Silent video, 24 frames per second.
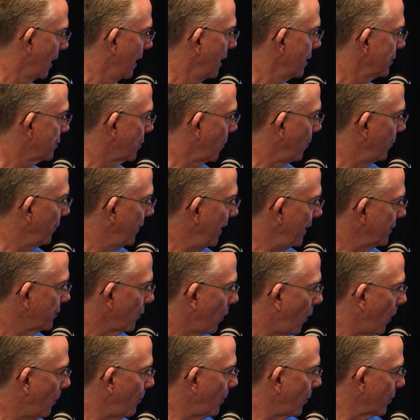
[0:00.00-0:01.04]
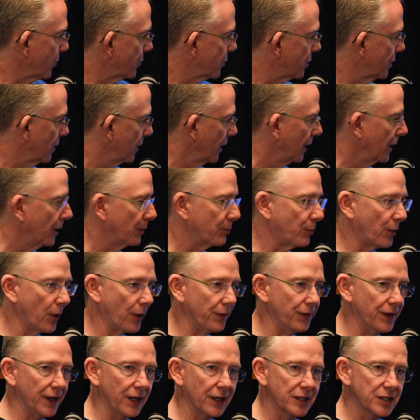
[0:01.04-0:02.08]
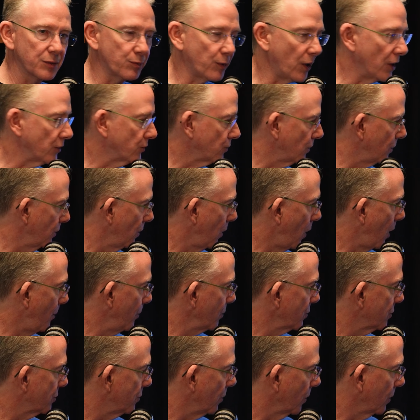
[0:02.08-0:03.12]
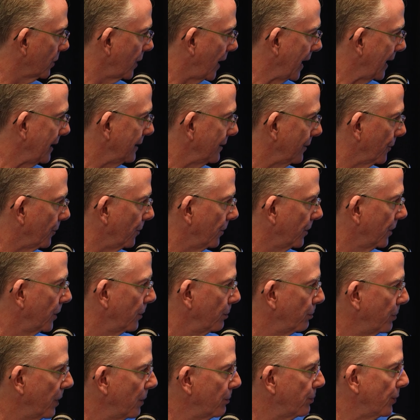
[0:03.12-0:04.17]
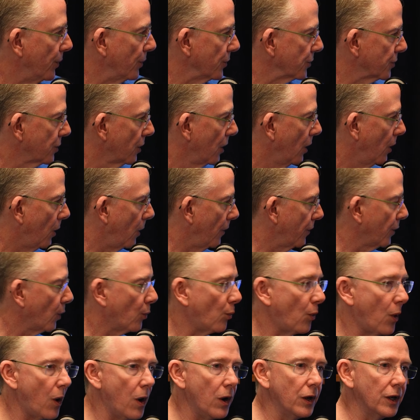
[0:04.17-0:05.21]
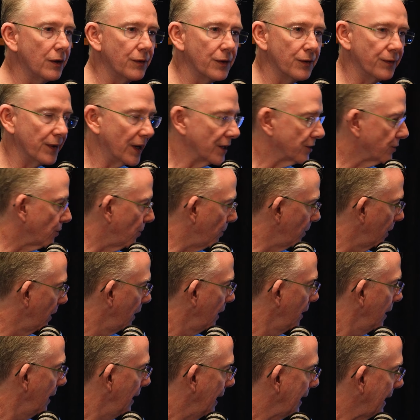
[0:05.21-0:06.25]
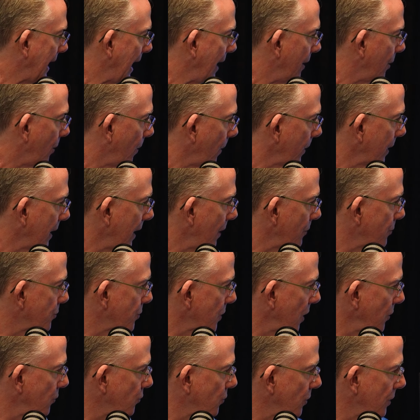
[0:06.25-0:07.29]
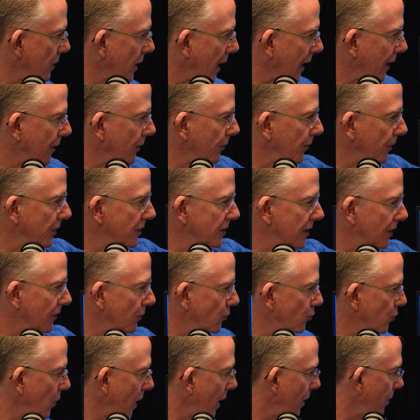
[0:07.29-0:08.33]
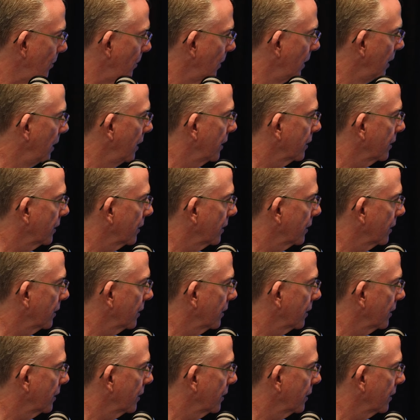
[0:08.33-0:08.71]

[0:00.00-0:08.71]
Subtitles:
So these almost, pardon the expression, almost look like little pimples on the wall of the vessel. Again, heart catheterization, I can only see the channel.